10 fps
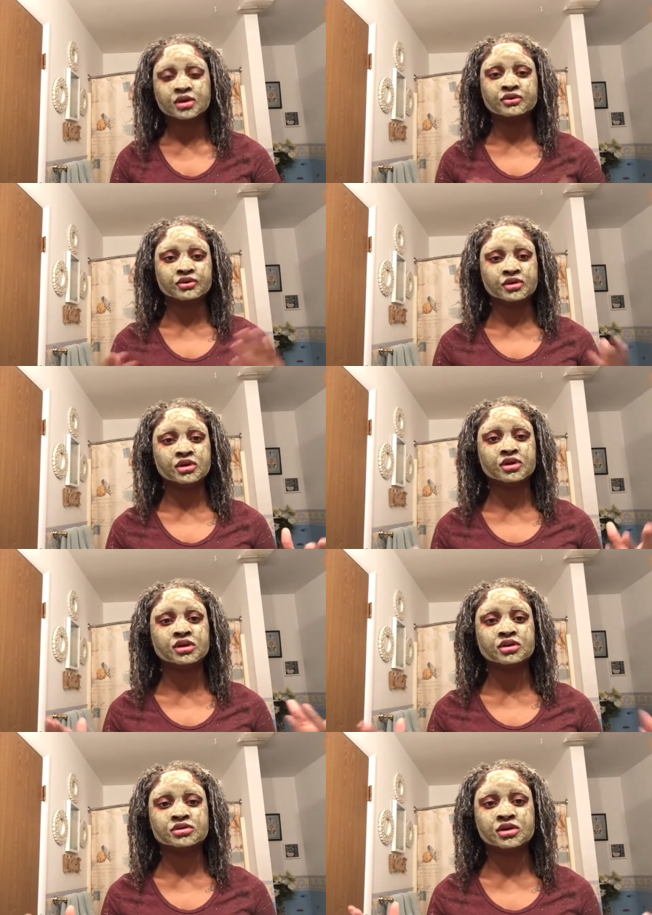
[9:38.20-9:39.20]
I feel like
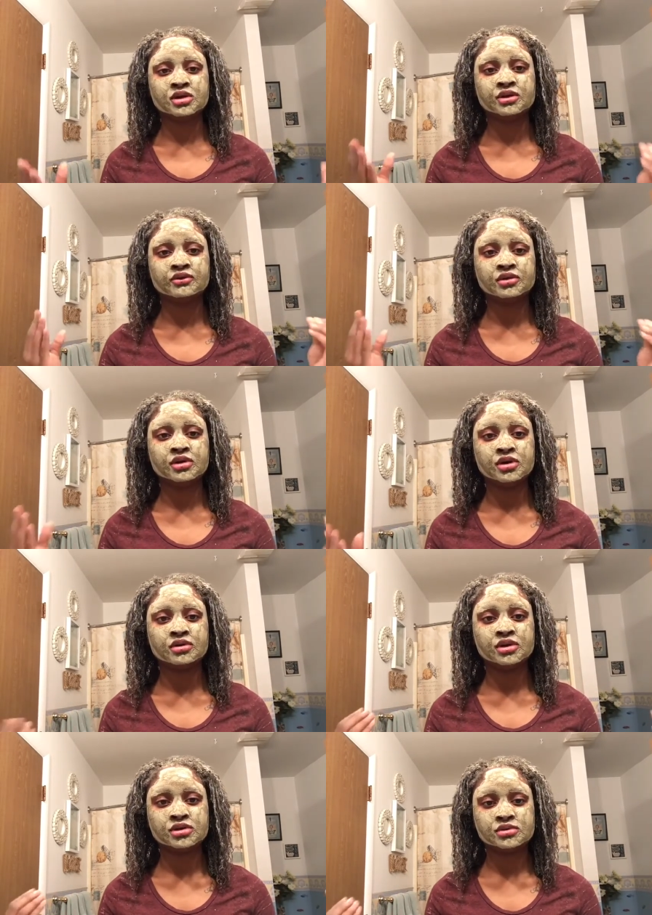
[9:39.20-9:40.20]
it looks like I have
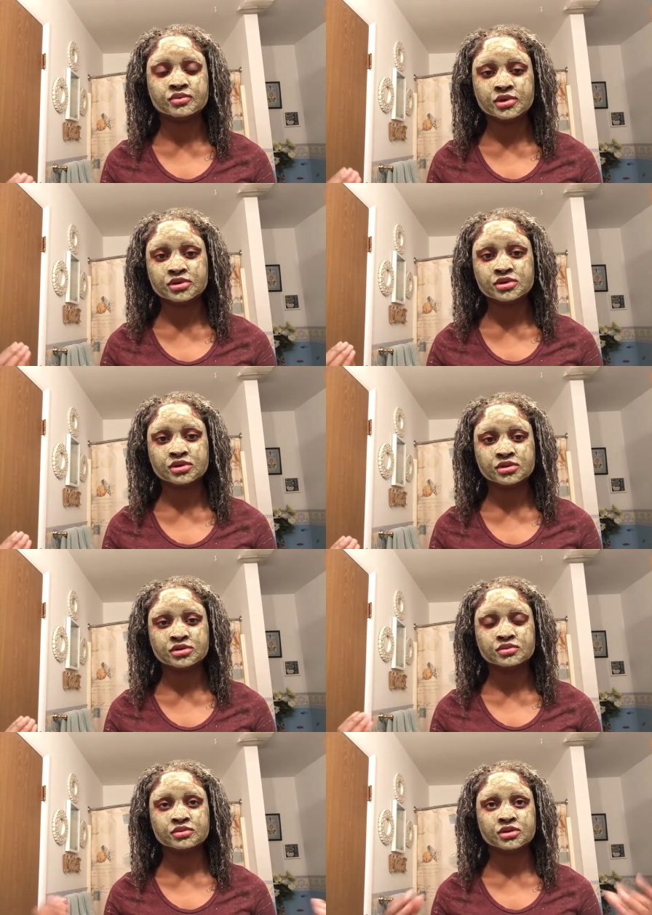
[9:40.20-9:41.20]
no
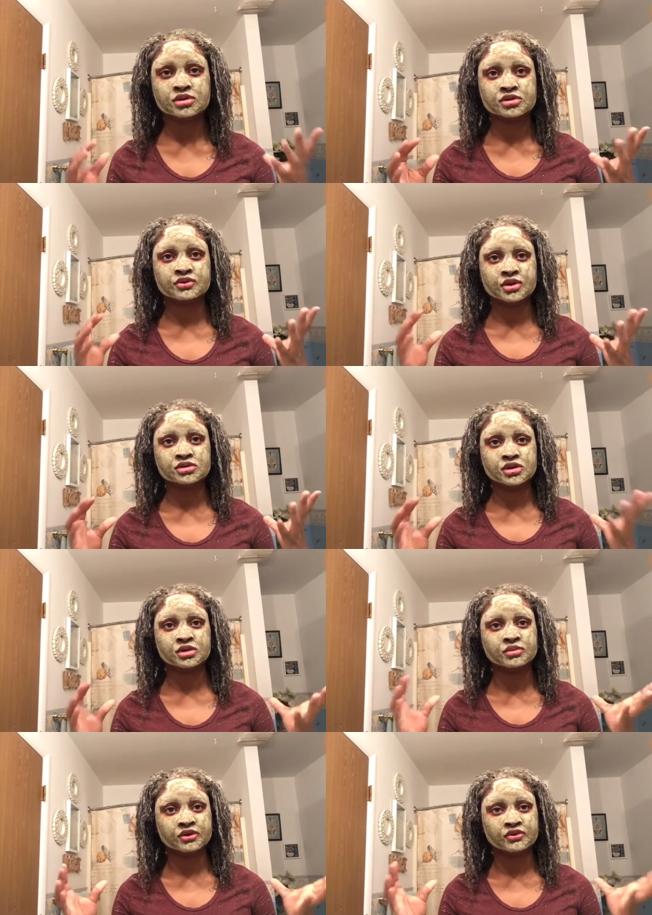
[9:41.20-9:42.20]
expression because of how
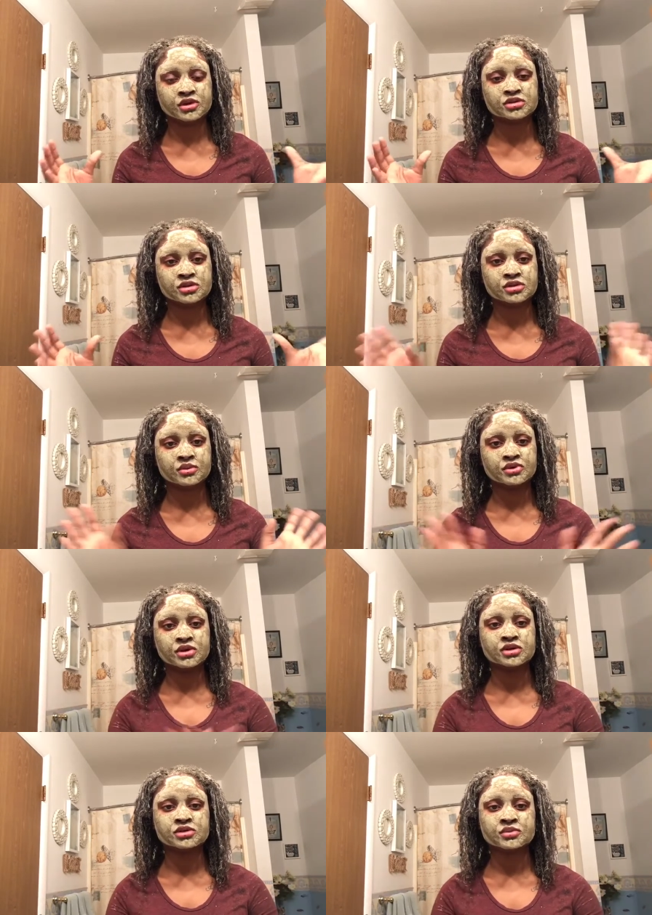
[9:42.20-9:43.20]
tight my face is. I'm gonna
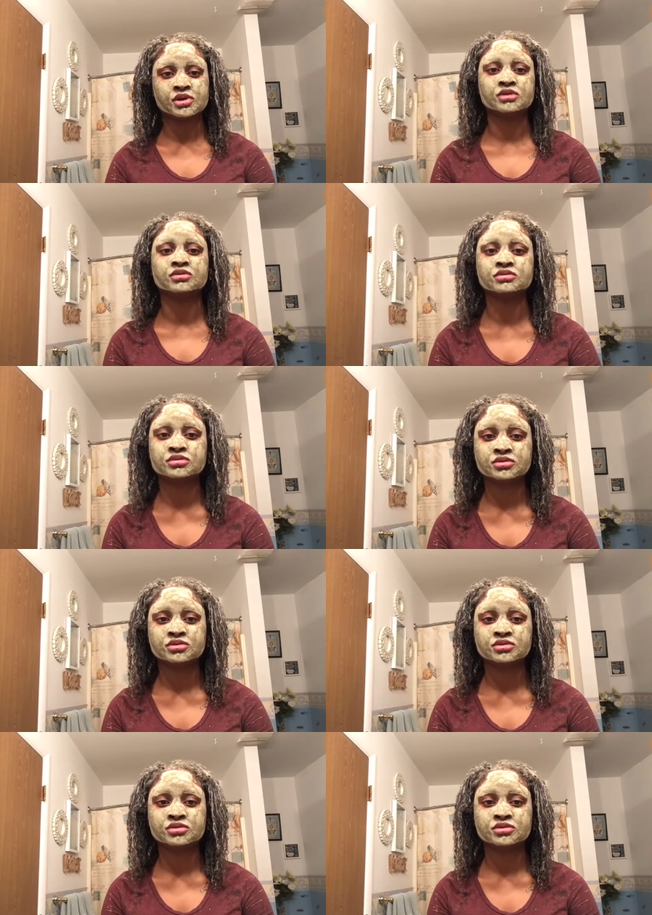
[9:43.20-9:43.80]
try to smile.